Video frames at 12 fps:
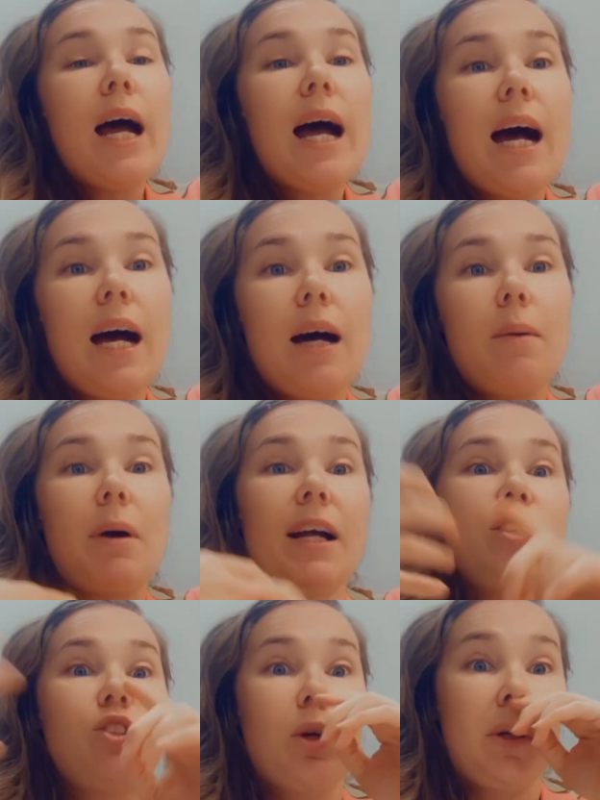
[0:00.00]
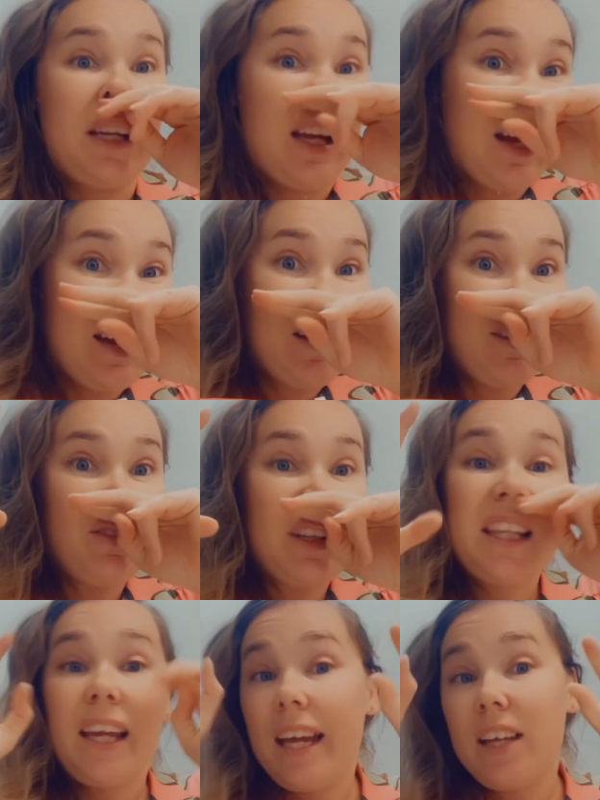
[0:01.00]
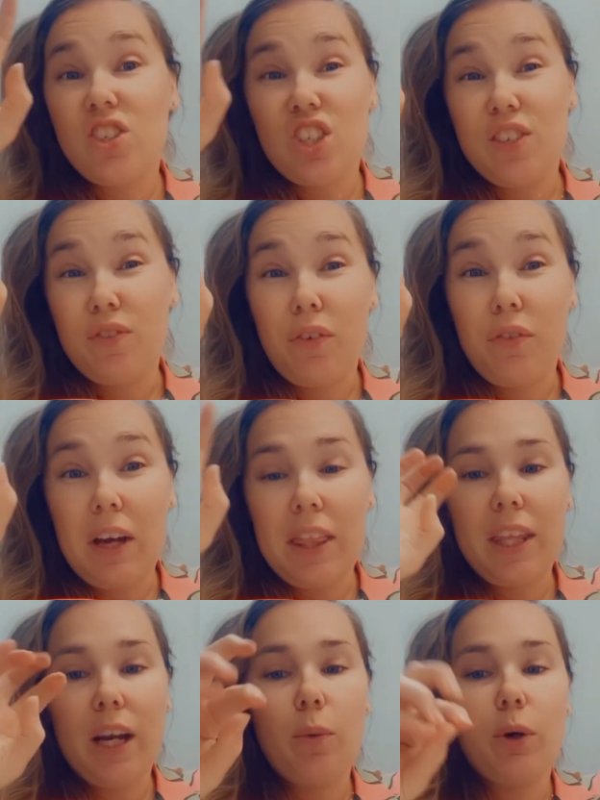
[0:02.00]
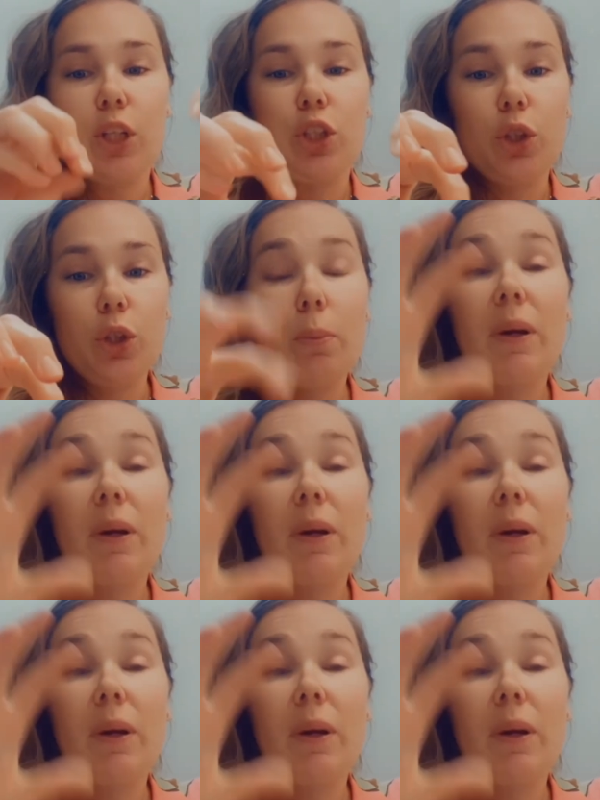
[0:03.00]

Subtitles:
I don't have layouts just for fun that I want to do,